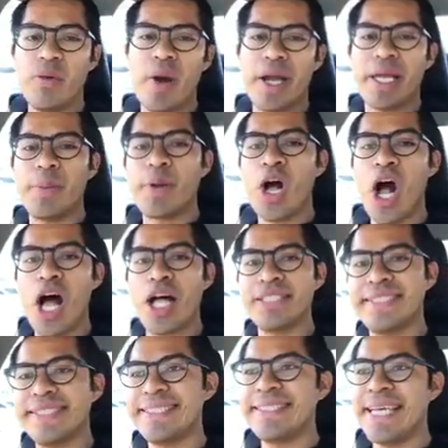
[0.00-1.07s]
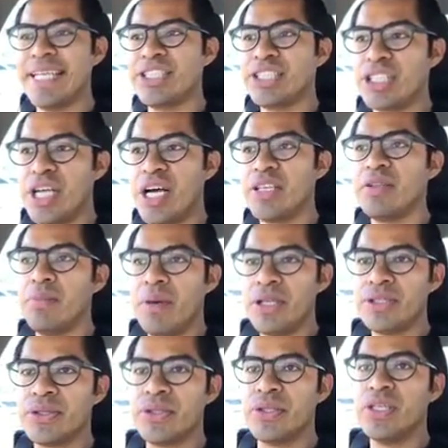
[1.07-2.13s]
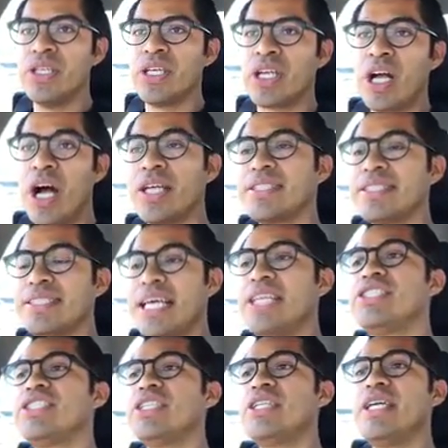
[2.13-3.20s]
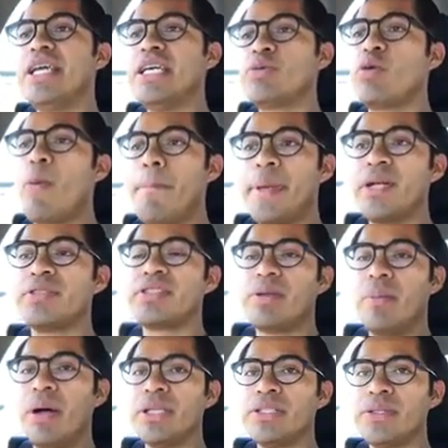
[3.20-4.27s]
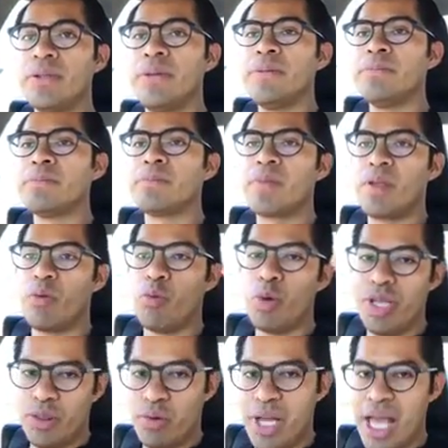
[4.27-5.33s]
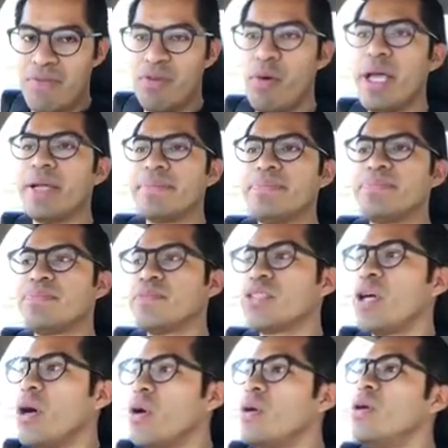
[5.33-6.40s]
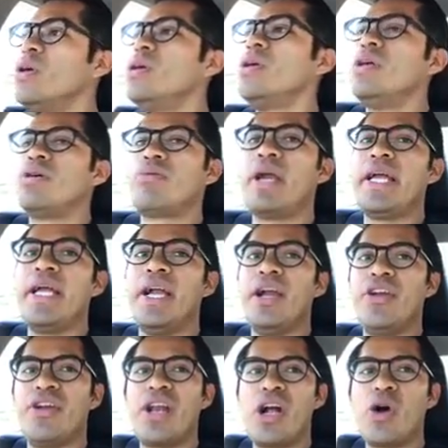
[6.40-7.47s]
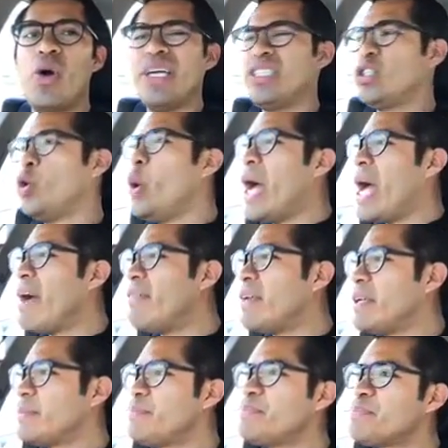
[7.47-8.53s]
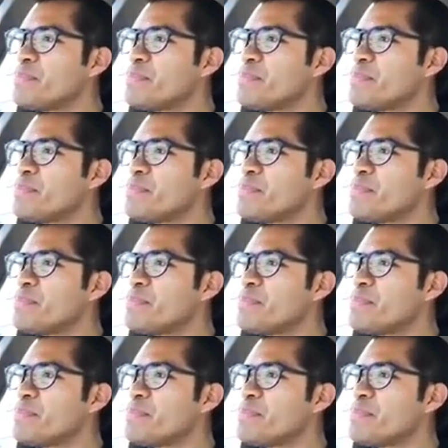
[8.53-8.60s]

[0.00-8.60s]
You want to keep constant tension on the muscle. Constant tension is what builds the muscle with heavy weight. So, right here, you're not going too heavy.